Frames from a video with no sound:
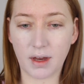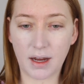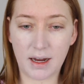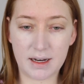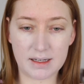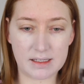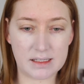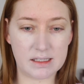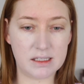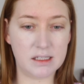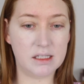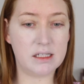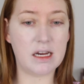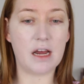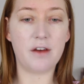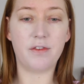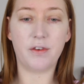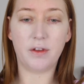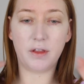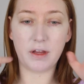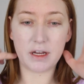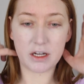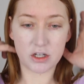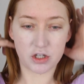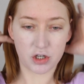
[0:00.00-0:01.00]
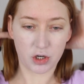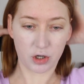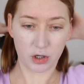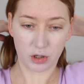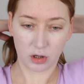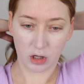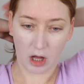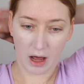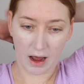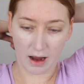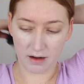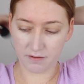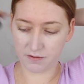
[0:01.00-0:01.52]
It's definitely too
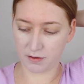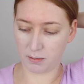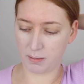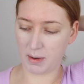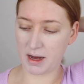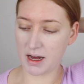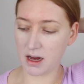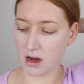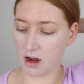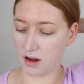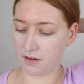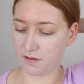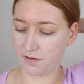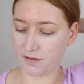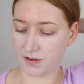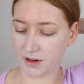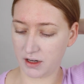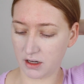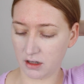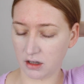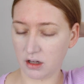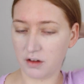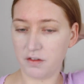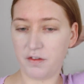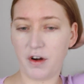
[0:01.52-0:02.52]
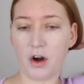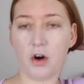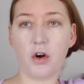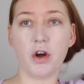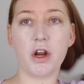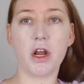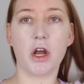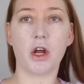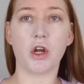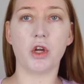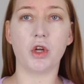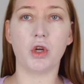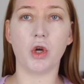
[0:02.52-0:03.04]
light for me. I feel
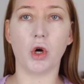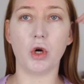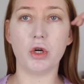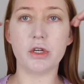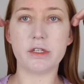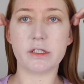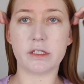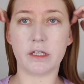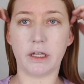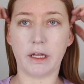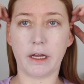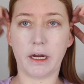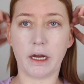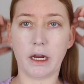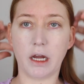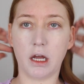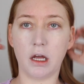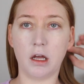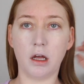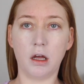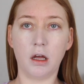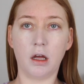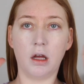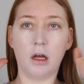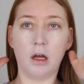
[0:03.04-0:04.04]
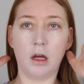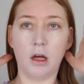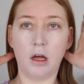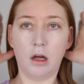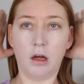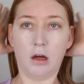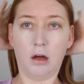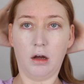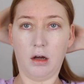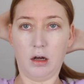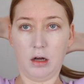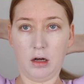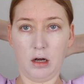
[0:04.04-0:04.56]
very ghostly.
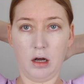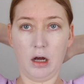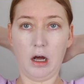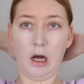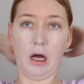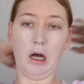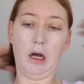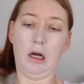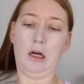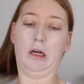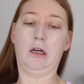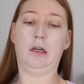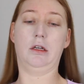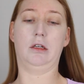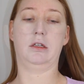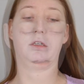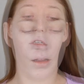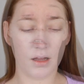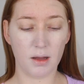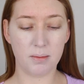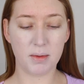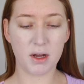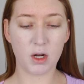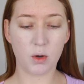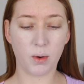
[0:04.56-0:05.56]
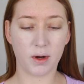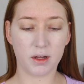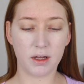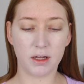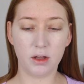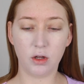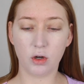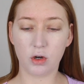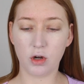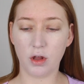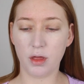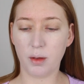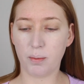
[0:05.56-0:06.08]
Whew. Let me quickly
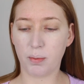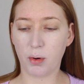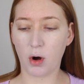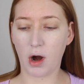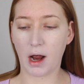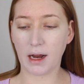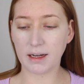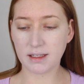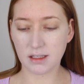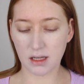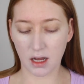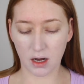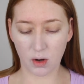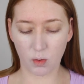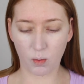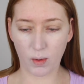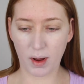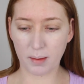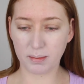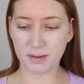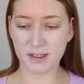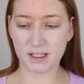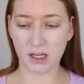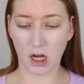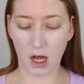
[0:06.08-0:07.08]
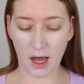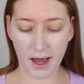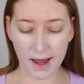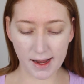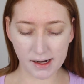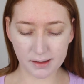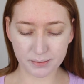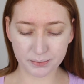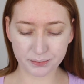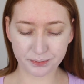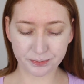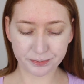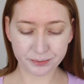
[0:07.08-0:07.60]
look on the Priceline
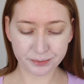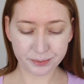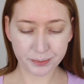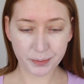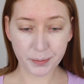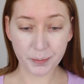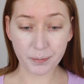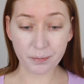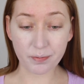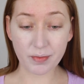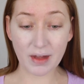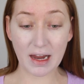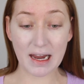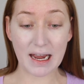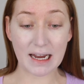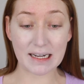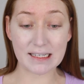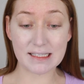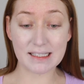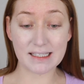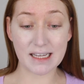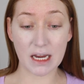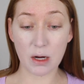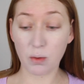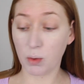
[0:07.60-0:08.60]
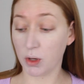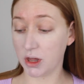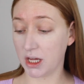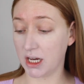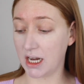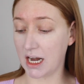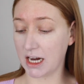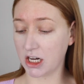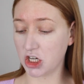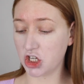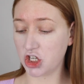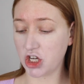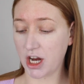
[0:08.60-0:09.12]
website and see what the
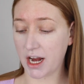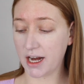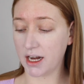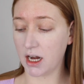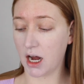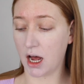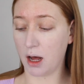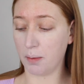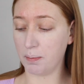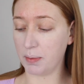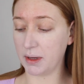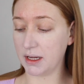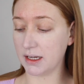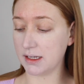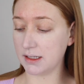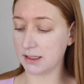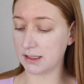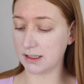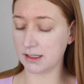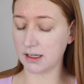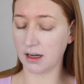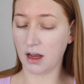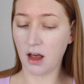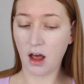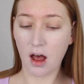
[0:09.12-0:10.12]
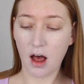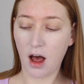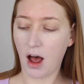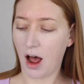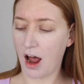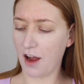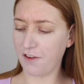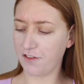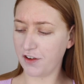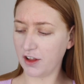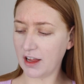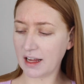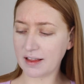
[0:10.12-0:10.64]
next shade up is.
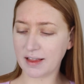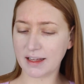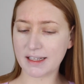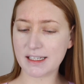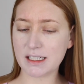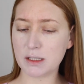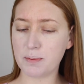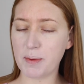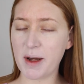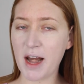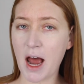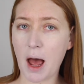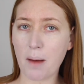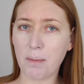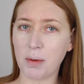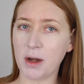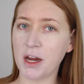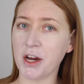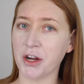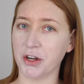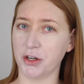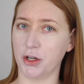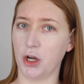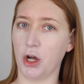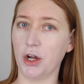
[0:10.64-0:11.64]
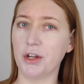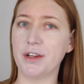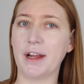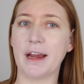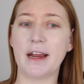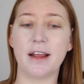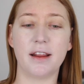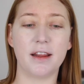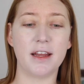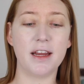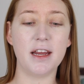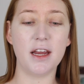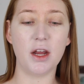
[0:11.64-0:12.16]
I feel like this has been happening a lot
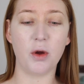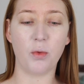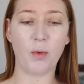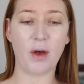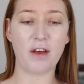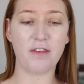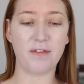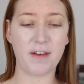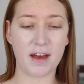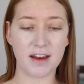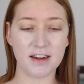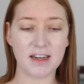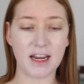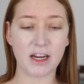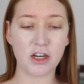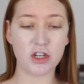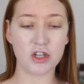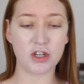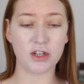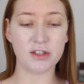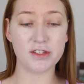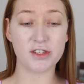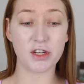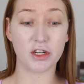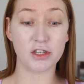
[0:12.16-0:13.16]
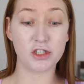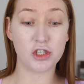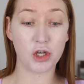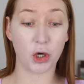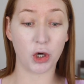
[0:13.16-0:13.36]
lately where foundations are